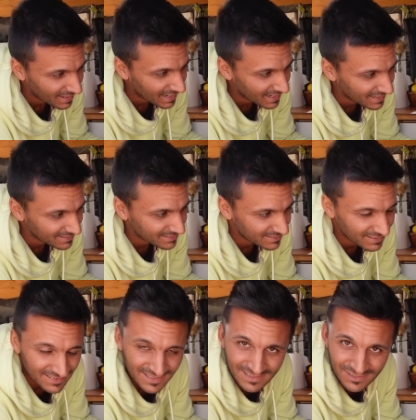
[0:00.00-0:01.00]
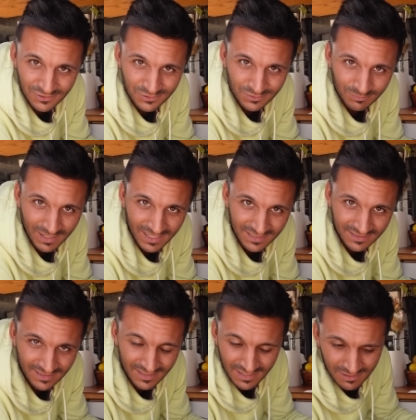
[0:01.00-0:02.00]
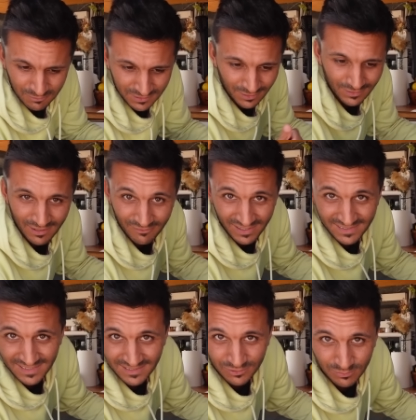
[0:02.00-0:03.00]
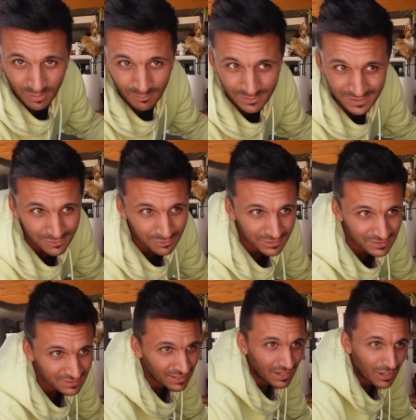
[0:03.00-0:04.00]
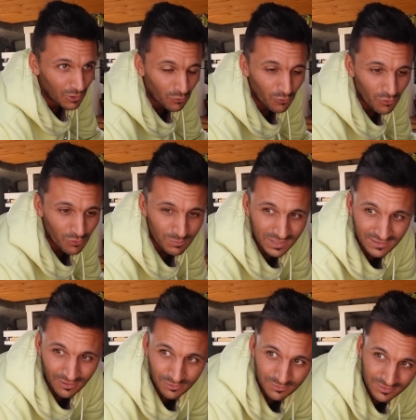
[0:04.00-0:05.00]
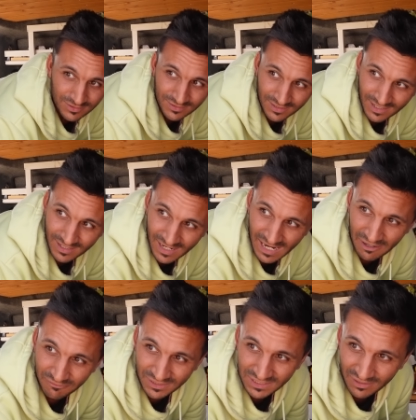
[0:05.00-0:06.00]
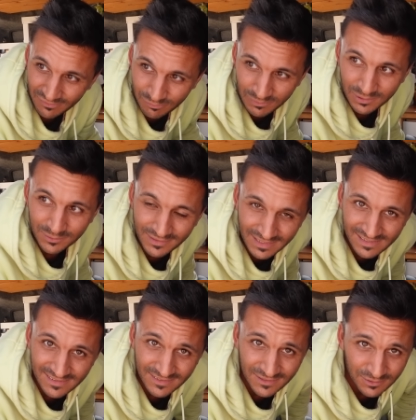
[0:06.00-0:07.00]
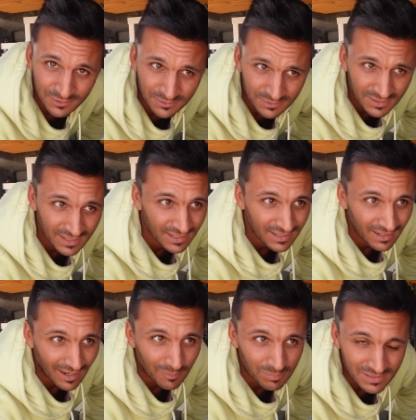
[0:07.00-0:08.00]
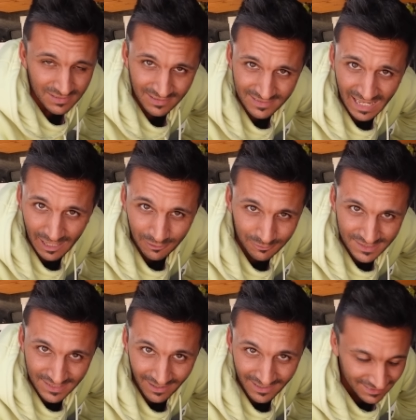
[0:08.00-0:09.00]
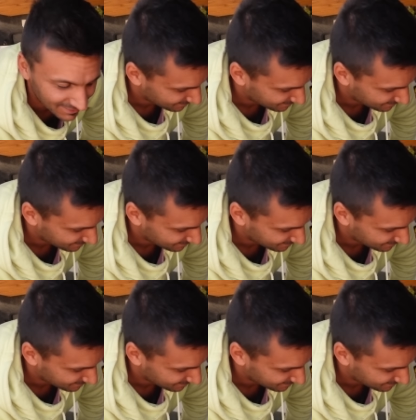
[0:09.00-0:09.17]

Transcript: And this is used when we don't have access to a public toilet or we don't have enough wilderness to do our business outside.